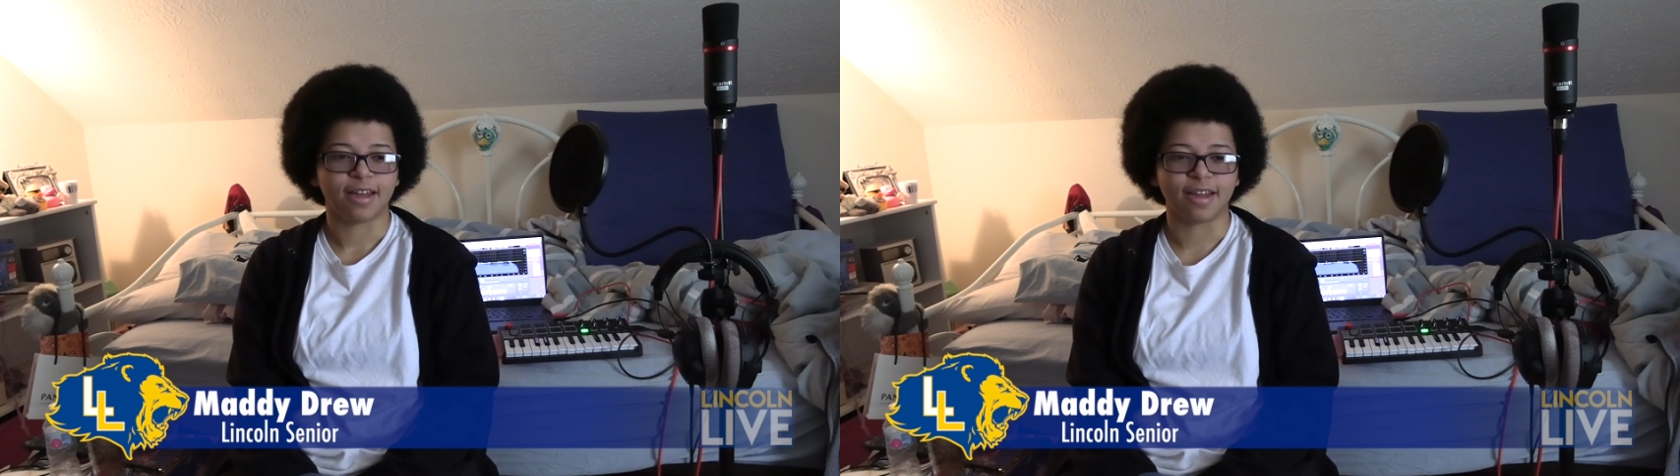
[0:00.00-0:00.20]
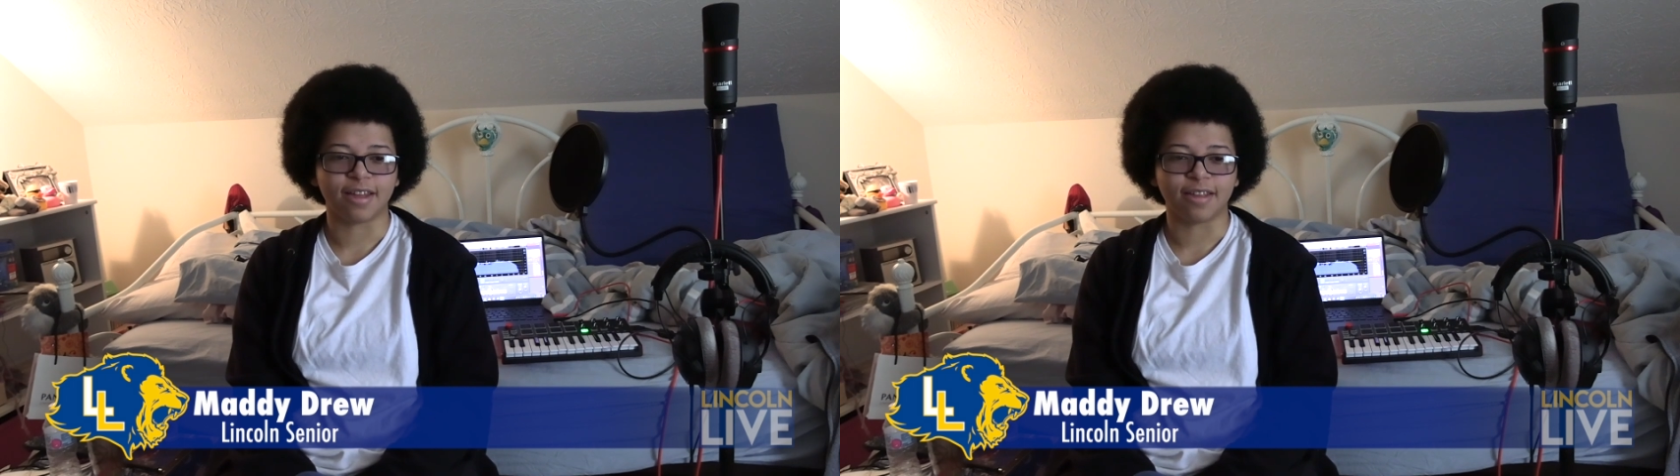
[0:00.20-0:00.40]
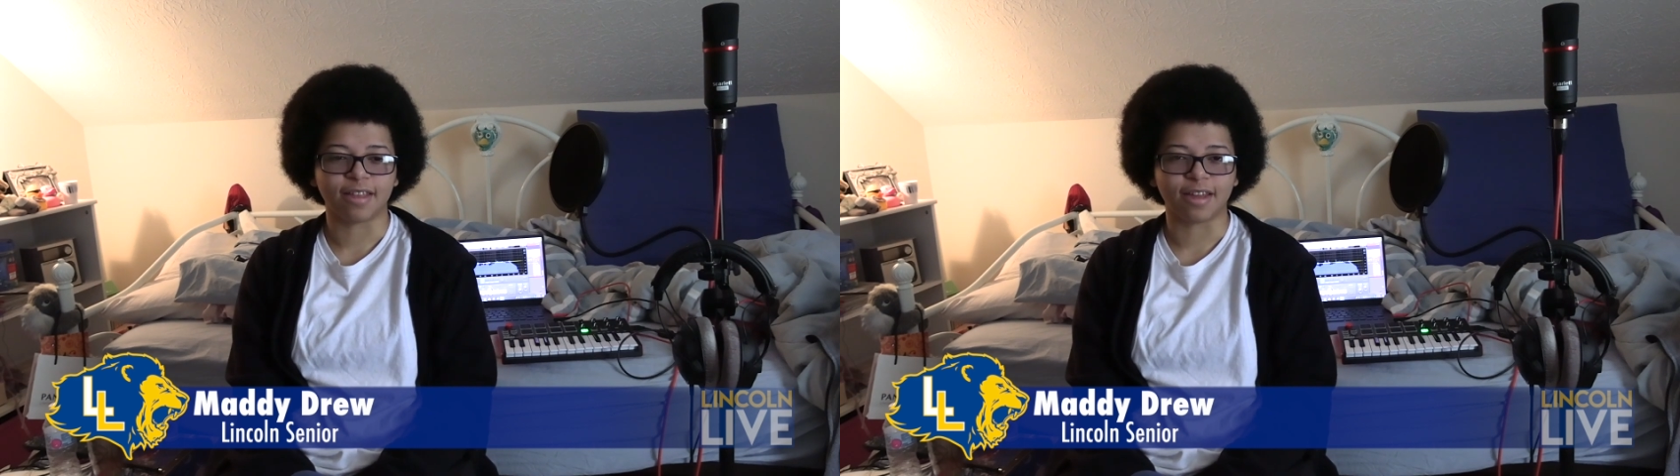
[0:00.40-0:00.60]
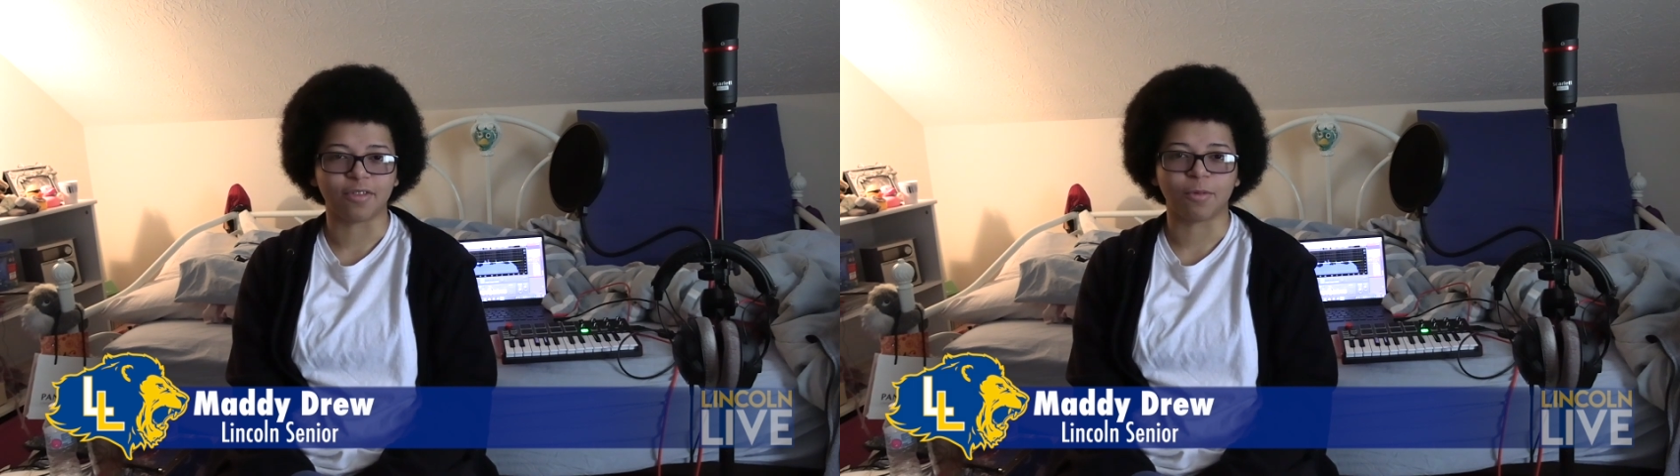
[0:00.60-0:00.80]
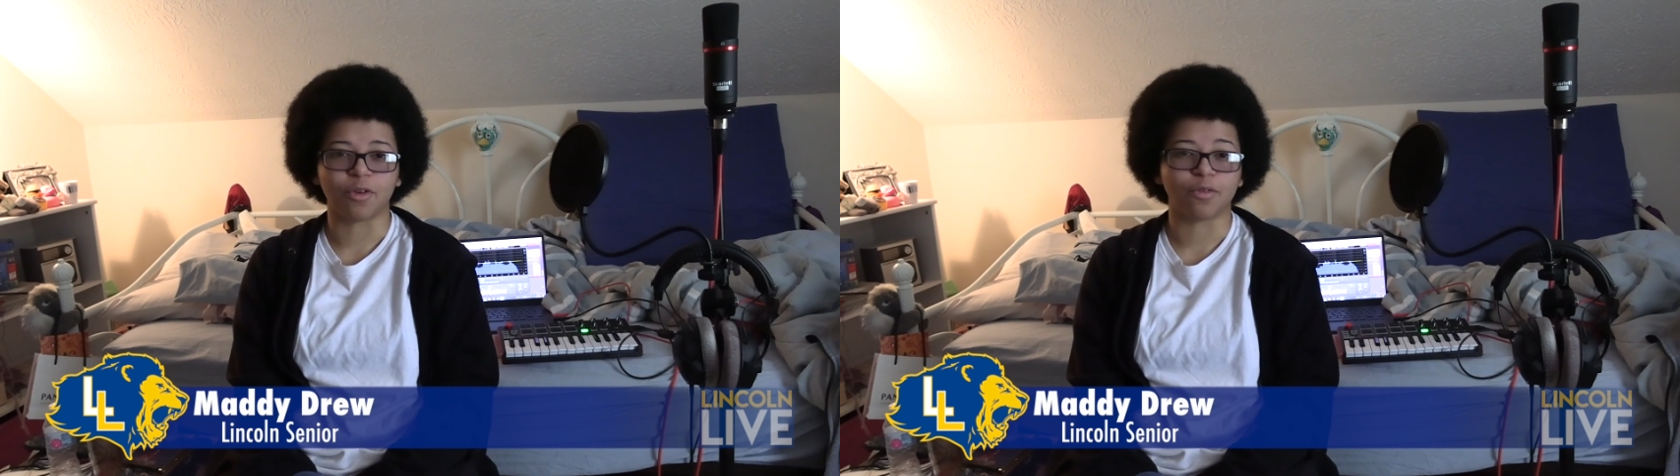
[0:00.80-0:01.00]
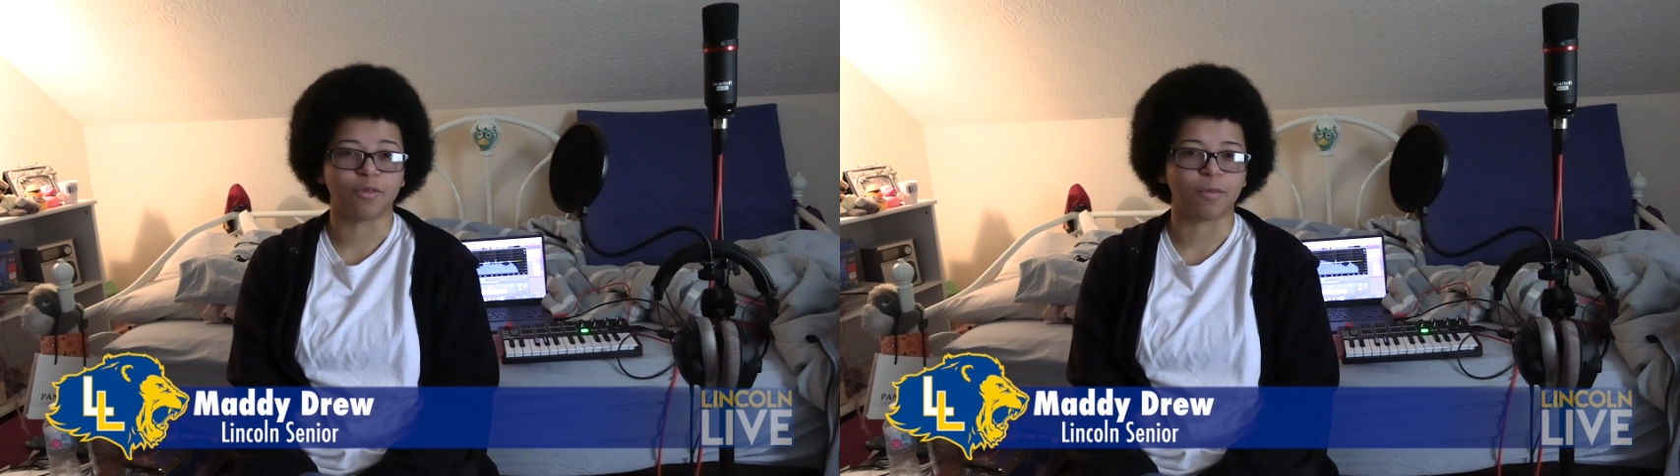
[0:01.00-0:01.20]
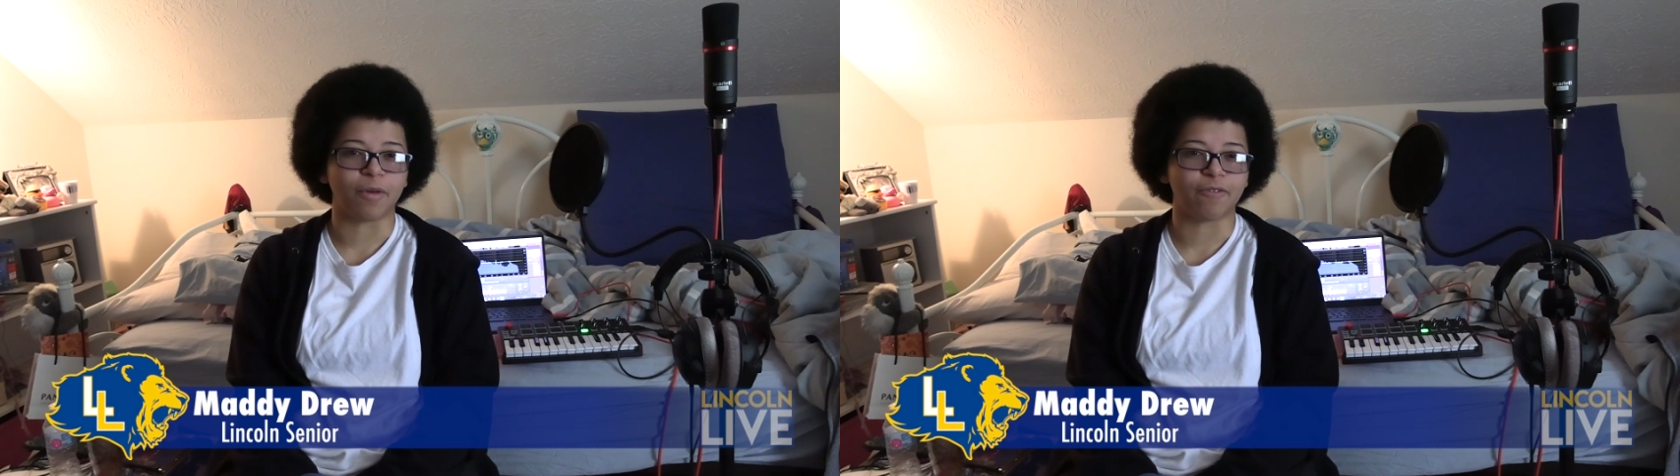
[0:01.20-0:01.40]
I take inspiration from my